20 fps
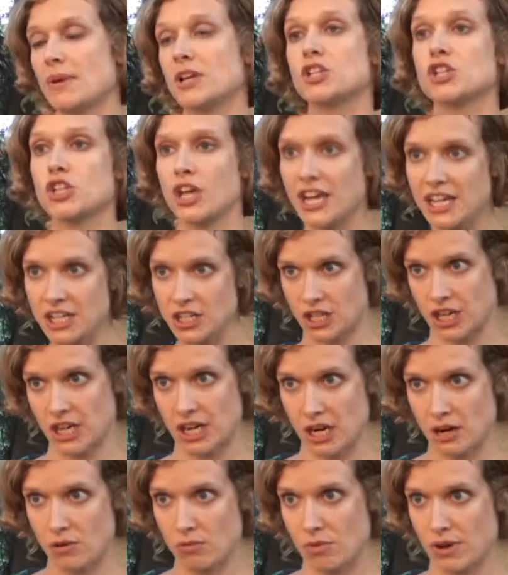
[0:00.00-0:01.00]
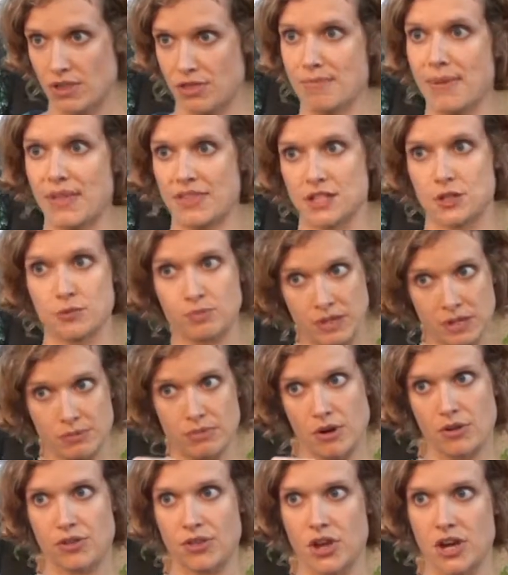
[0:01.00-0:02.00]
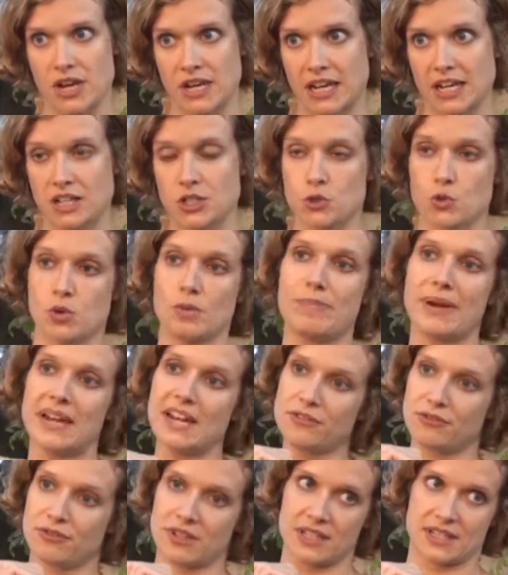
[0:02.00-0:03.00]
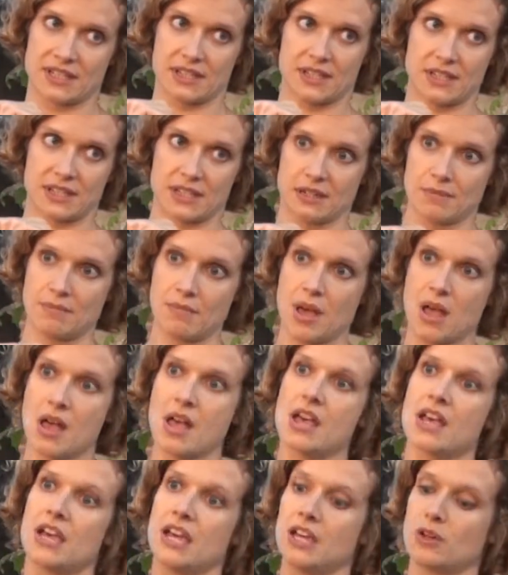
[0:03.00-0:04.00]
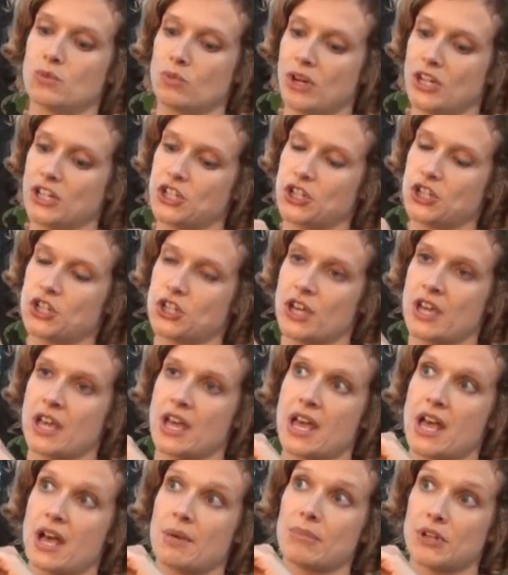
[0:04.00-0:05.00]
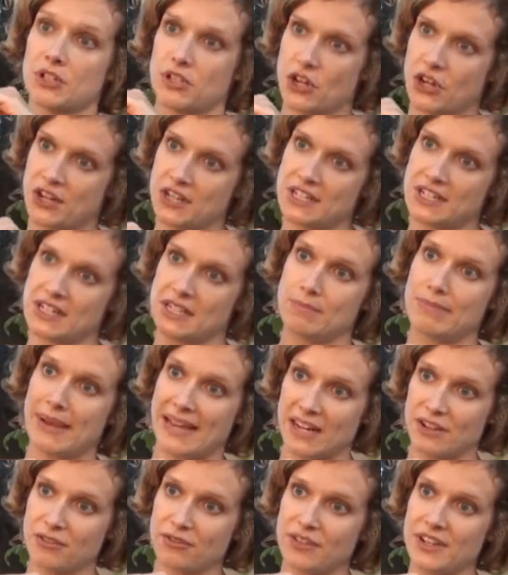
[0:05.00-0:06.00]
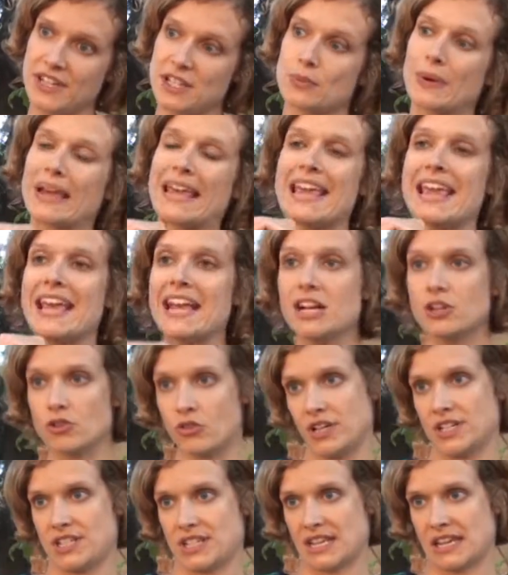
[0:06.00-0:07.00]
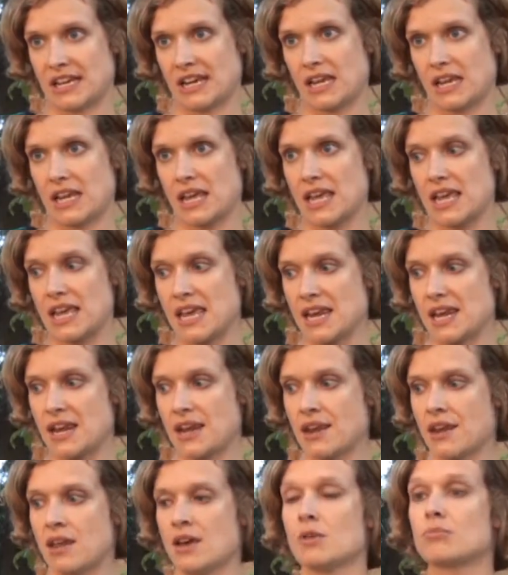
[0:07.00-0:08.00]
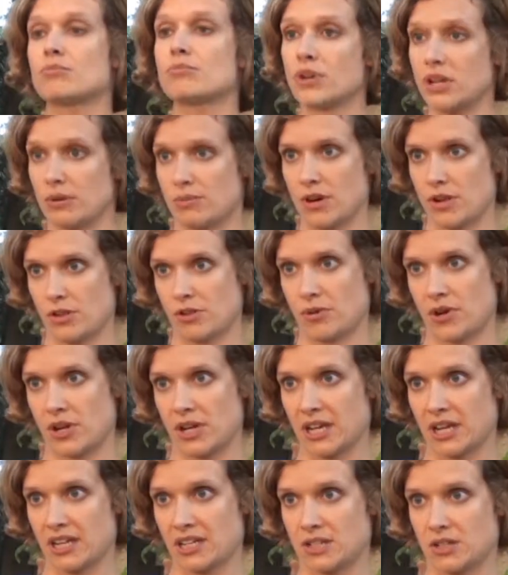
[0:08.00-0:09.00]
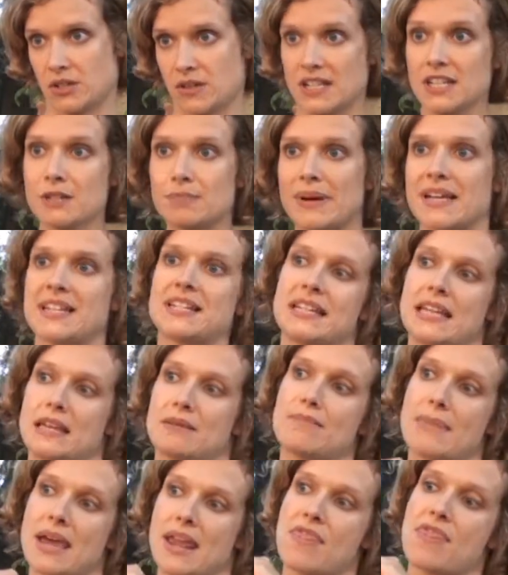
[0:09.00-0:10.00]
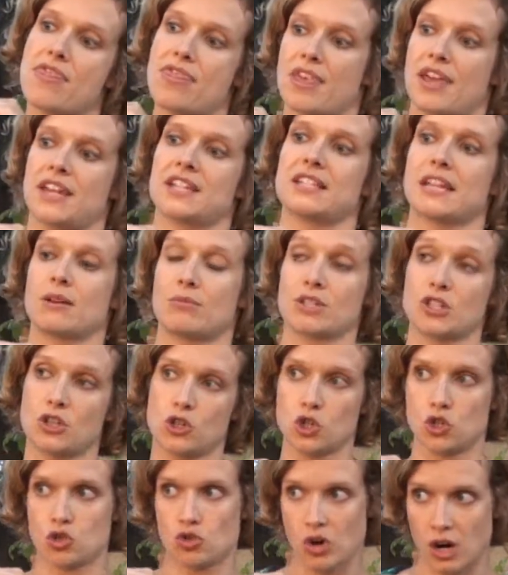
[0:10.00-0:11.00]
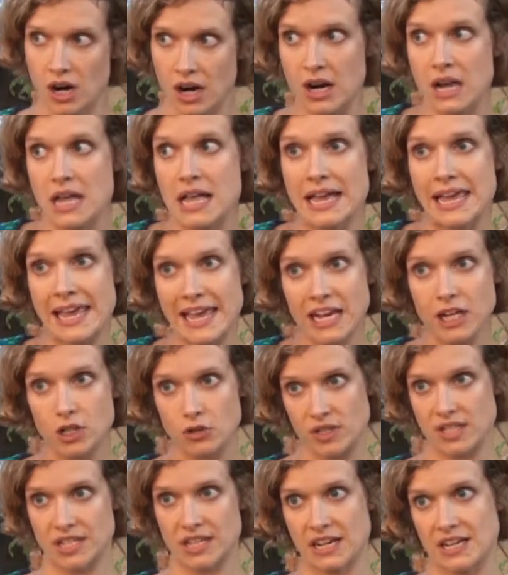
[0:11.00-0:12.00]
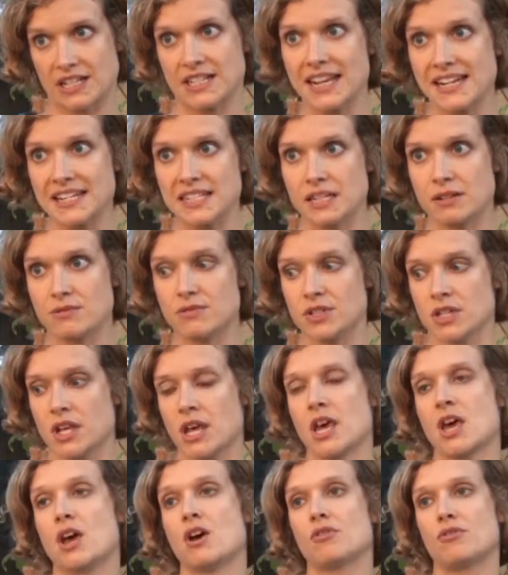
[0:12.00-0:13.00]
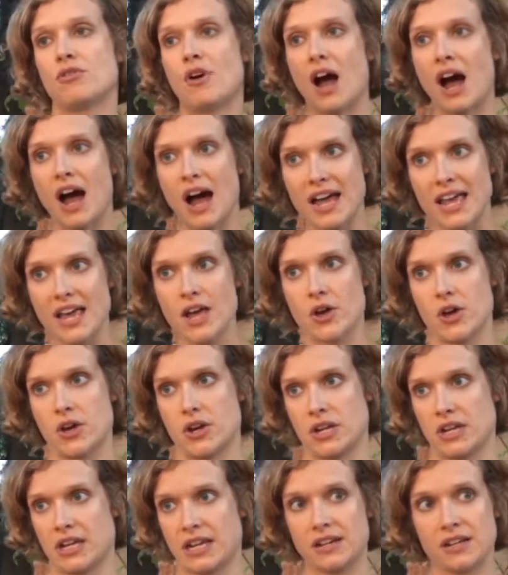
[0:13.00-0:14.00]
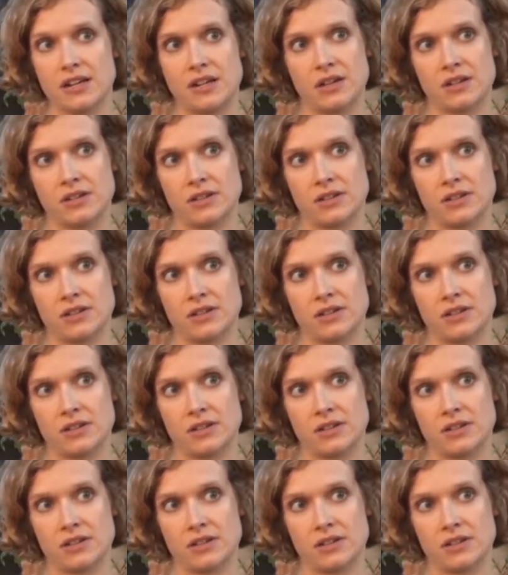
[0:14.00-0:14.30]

changing with mother's pre-birth earnings, to a benefit system in which maternity benefits were increasing in pre-birth earnings. So this basically meant that there was a strong increase in incentives for higher earning